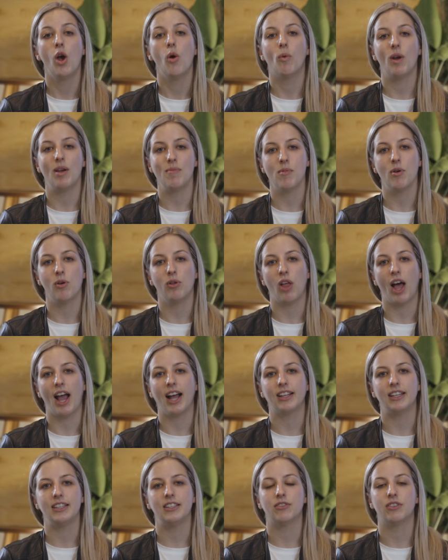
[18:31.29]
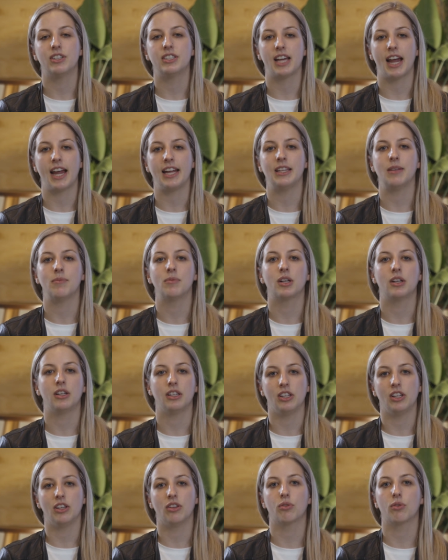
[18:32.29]
we're more likely to retain them
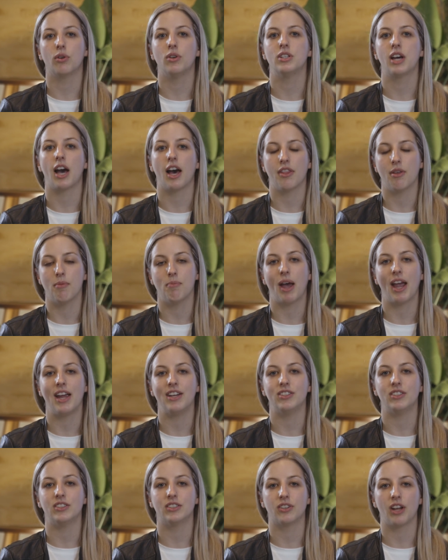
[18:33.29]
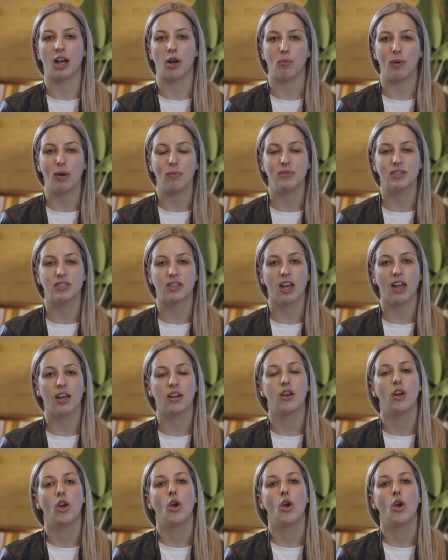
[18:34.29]
clicking through to other pages on our website,